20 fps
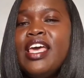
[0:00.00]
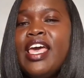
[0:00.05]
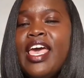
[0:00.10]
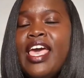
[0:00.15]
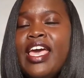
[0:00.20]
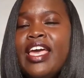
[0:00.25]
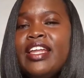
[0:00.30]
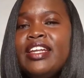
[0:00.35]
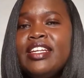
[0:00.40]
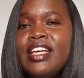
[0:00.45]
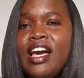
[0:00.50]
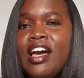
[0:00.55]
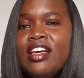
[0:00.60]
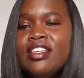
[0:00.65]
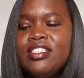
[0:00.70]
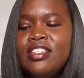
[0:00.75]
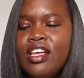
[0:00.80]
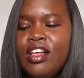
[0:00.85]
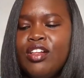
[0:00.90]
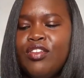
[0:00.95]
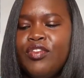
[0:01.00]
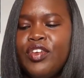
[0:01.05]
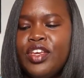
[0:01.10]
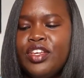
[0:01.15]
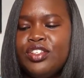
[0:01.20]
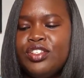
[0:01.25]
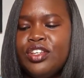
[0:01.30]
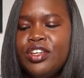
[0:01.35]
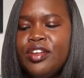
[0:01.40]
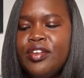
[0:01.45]
and our
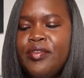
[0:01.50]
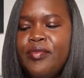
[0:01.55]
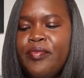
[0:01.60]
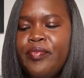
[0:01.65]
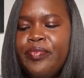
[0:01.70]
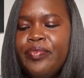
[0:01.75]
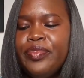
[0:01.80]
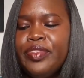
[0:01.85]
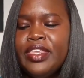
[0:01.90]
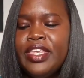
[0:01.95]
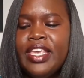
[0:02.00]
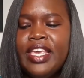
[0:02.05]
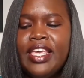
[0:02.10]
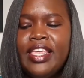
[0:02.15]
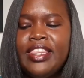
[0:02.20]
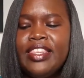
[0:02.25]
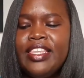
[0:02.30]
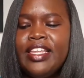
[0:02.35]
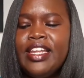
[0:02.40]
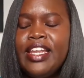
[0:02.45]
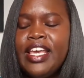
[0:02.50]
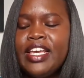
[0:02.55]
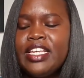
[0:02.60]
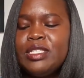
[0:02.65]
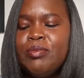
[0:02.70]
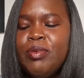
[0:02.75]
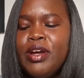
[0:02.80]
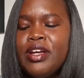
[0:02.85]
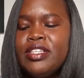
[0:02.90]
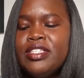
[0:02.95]
salvation? The next
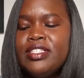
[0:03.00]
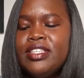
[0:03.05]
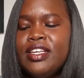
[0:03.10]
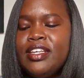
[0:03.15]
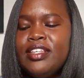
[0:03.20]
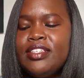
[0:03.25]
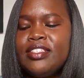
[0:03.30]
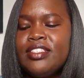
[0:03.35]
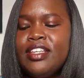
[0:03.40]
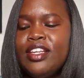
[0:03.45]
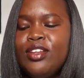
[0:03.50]
part says, "The